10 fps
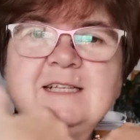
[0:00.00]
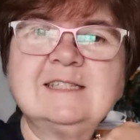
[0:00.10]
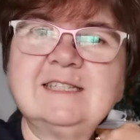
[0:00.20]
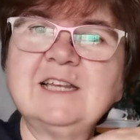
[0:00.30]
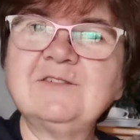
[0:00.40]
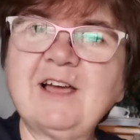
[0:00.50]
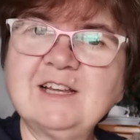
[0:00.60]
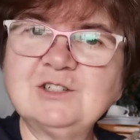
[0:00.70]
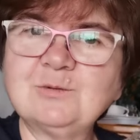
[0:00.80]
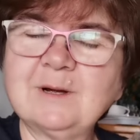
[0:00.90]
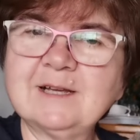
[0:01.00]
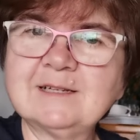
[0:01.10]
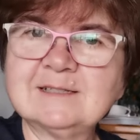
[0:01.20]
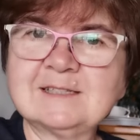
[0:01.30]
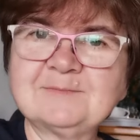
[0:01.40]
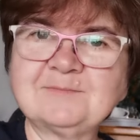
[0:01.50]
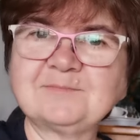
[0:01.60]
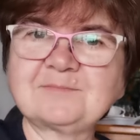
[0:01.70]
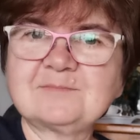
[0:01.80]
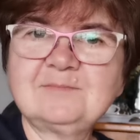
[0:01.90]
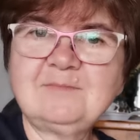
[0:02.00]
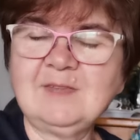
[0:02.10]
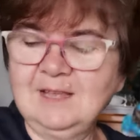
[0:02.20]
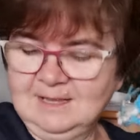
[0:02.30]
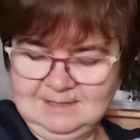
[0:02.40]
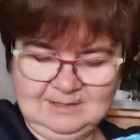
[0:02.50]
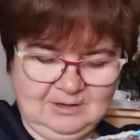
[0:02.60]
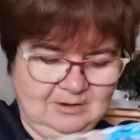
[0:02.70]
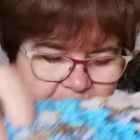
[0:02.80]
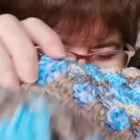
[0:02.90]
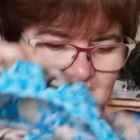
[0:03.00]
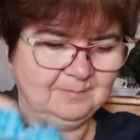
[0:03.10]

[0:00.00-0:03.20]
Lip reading: set of angel wings. So